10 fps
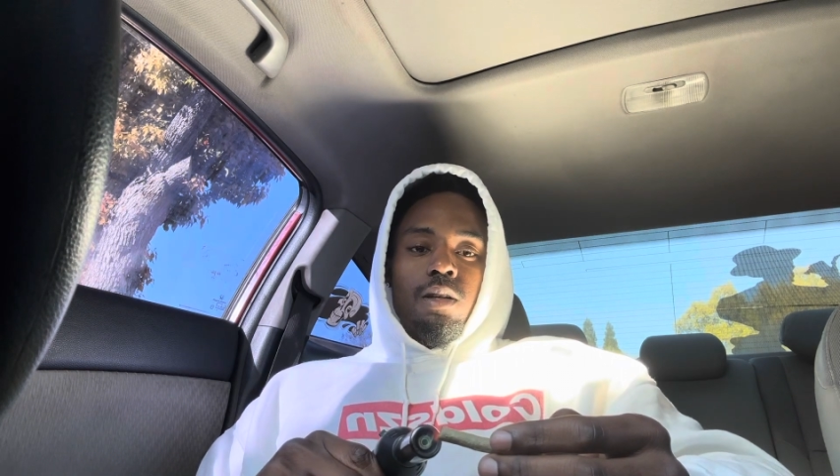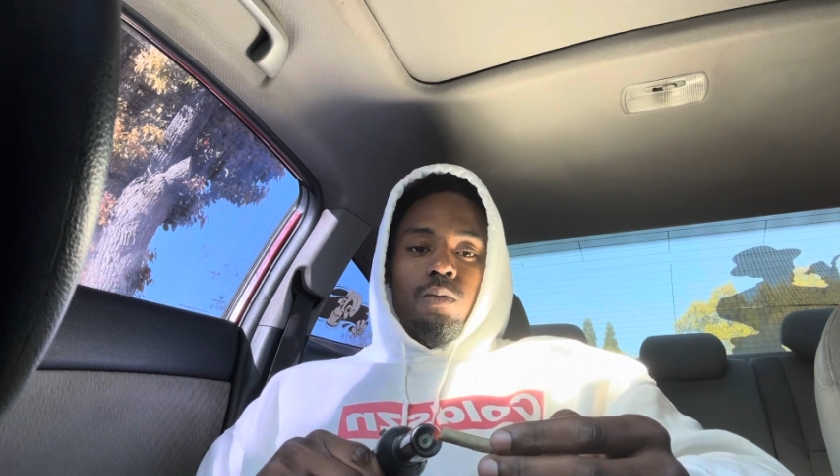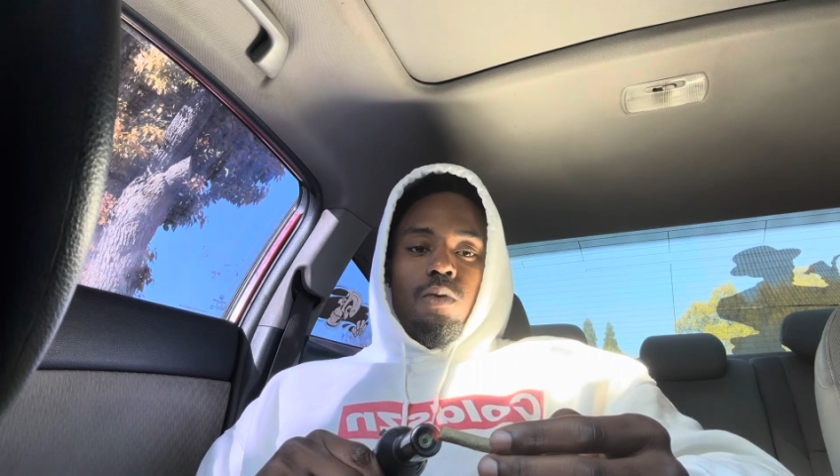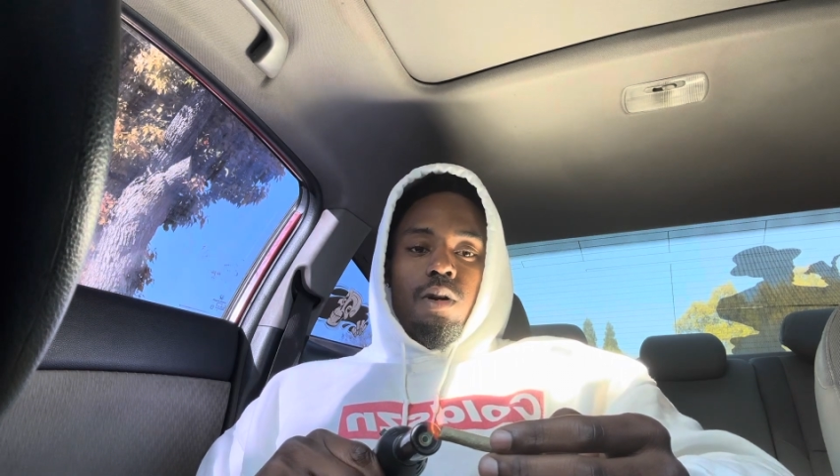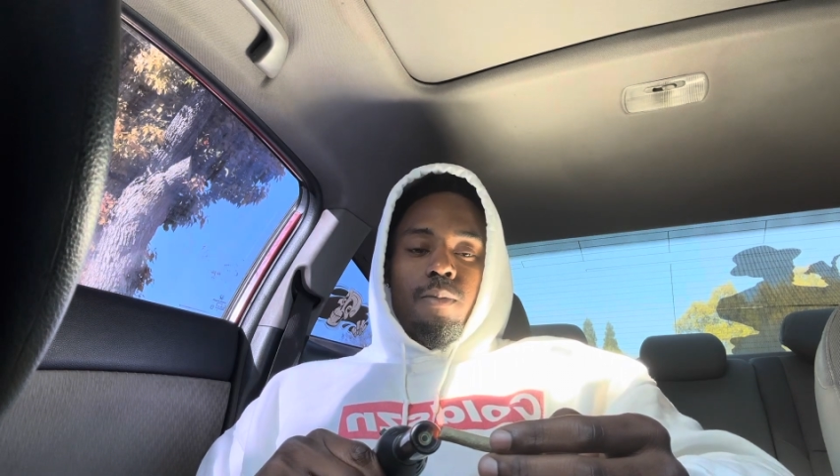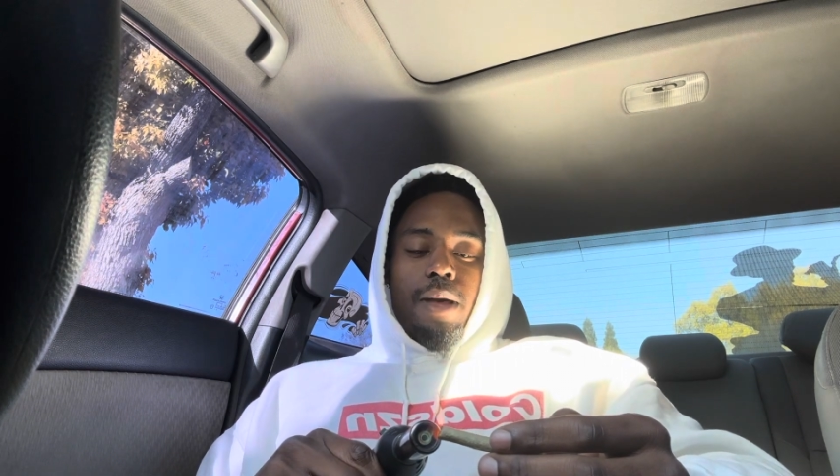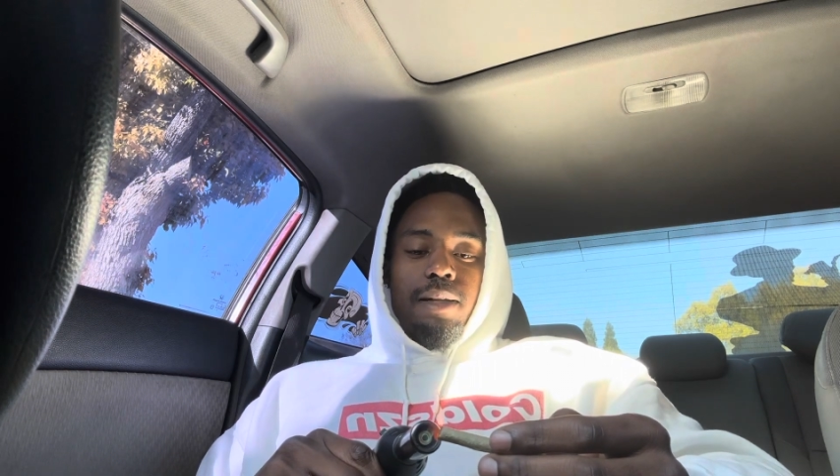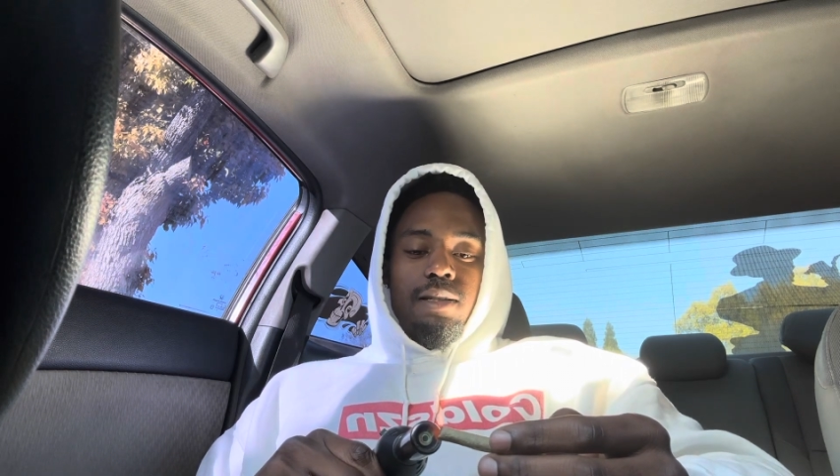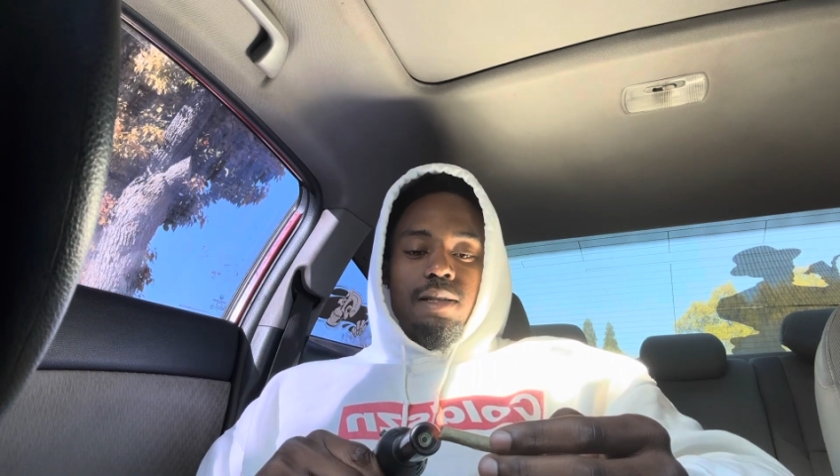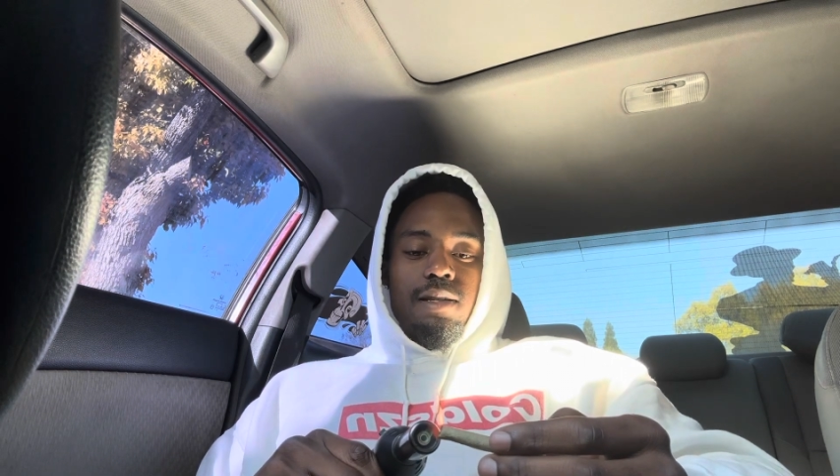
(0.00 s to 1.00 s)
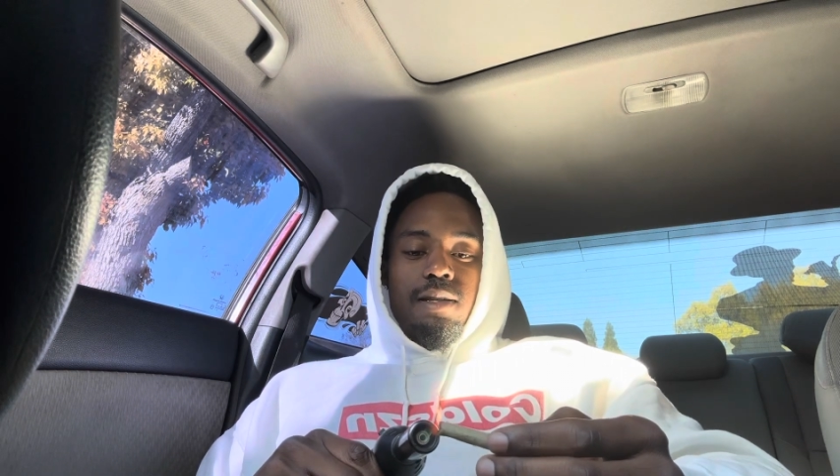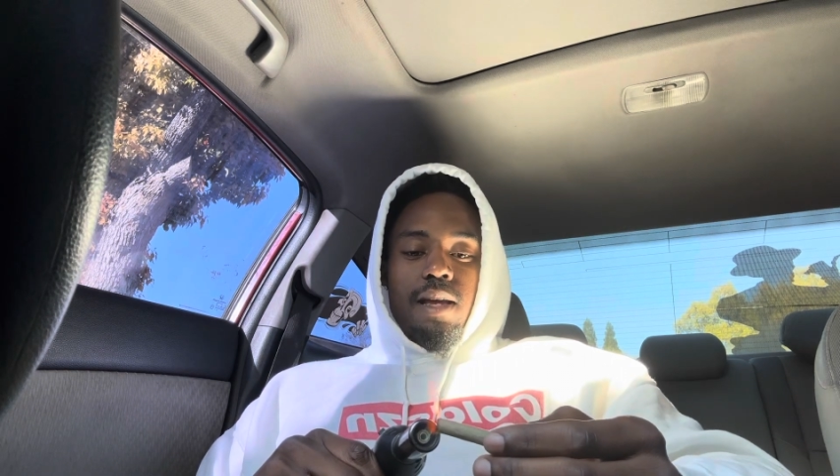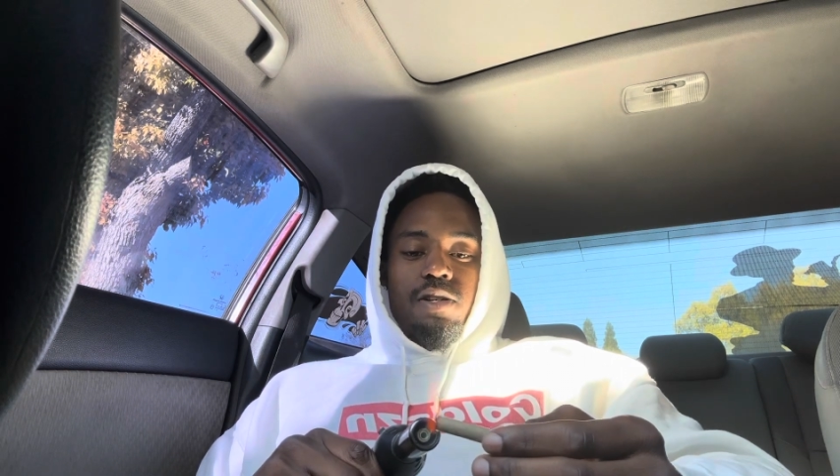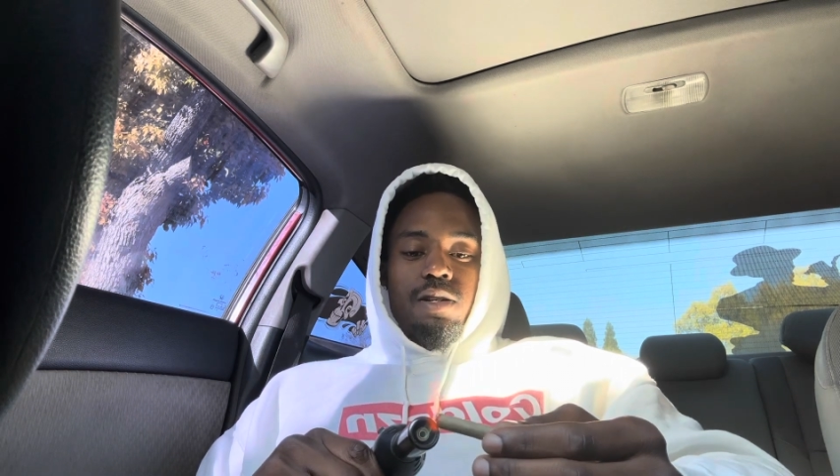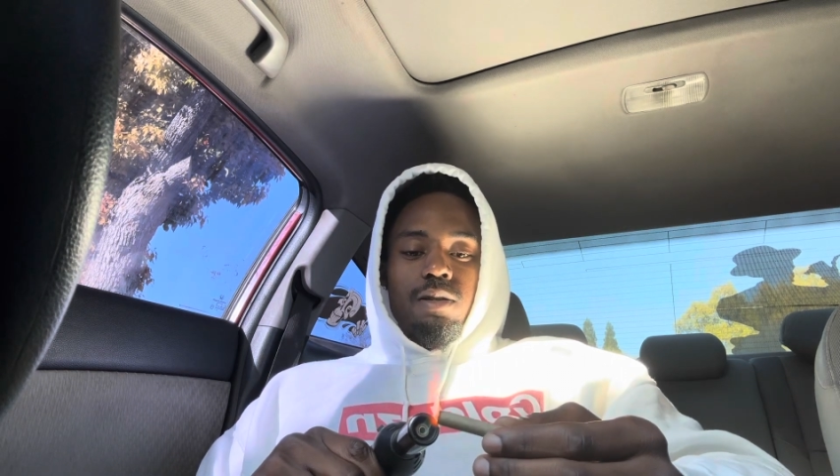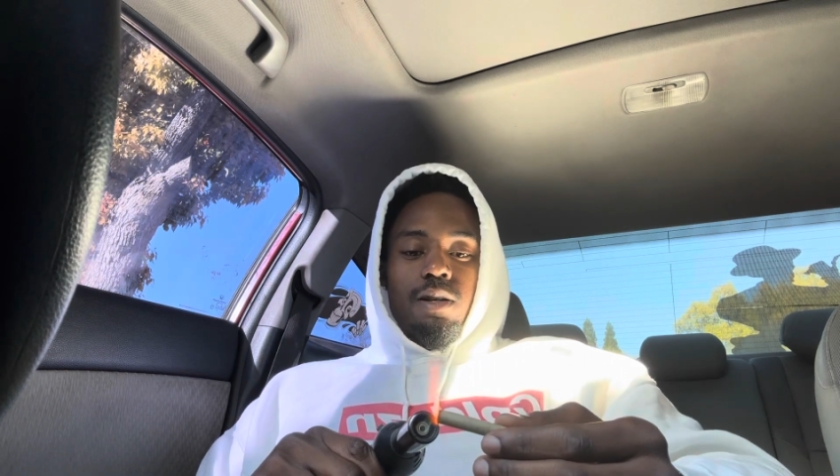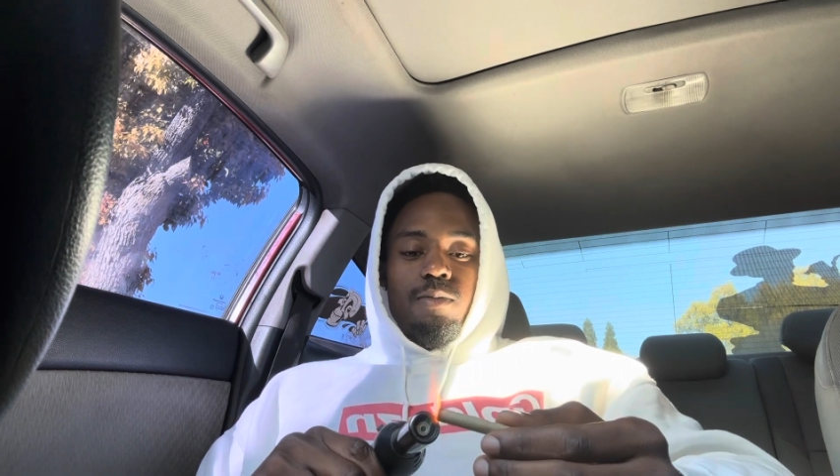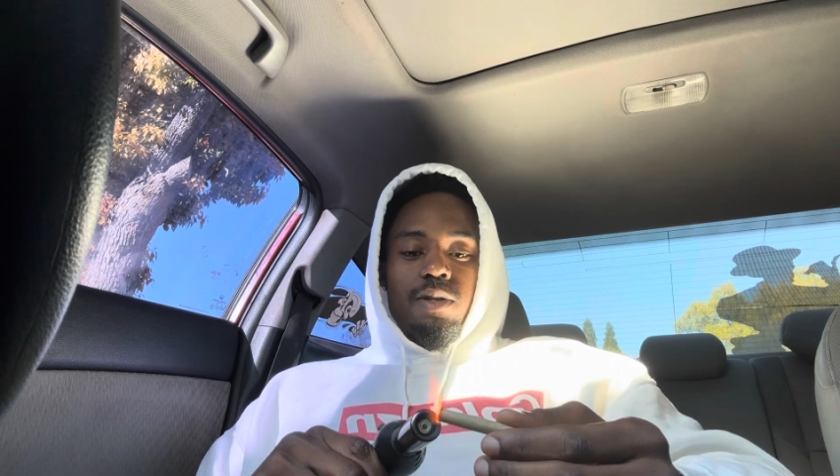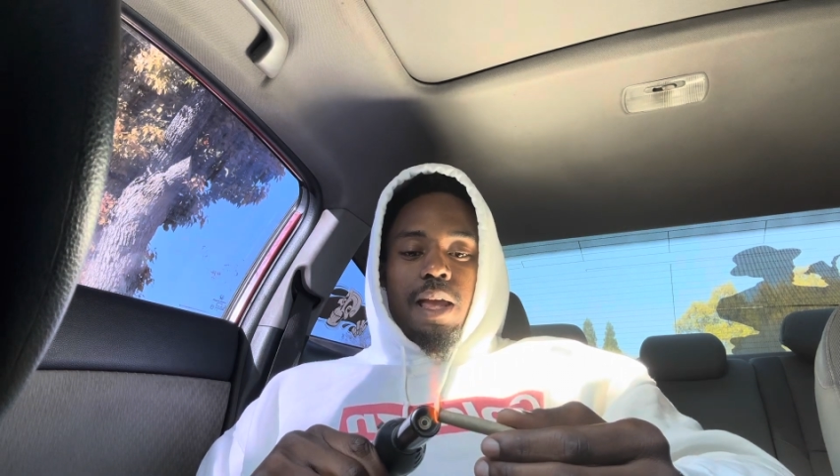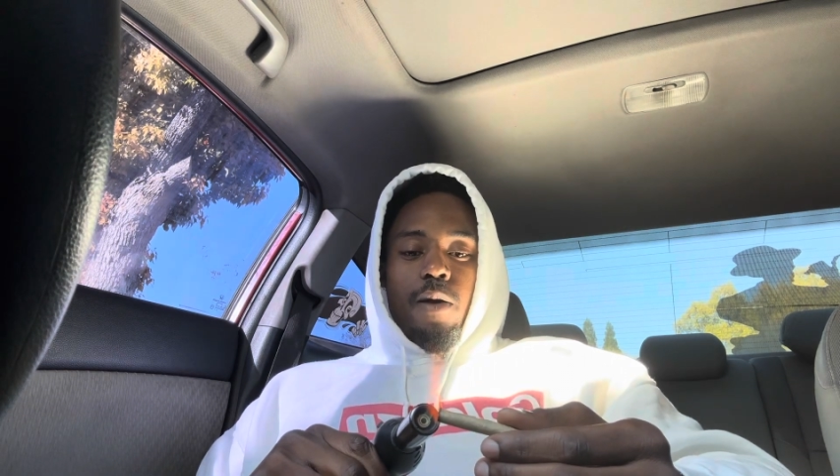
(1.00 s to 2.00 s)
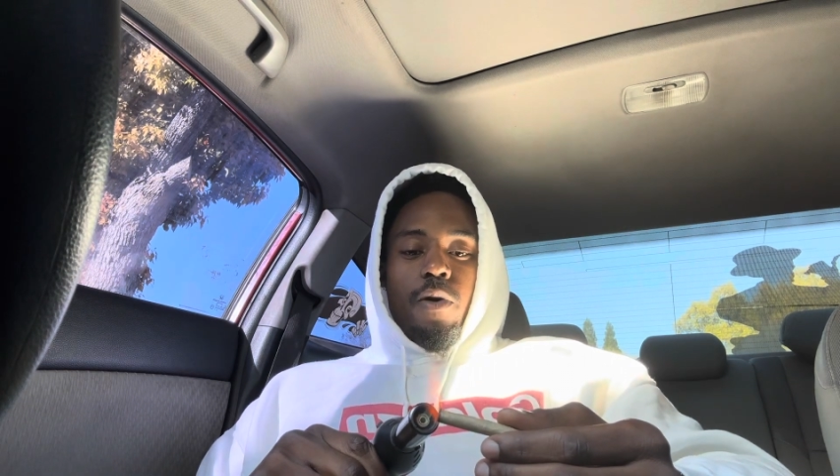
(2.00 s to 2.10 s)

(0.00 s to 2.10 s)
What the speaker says: You know what I'm saying?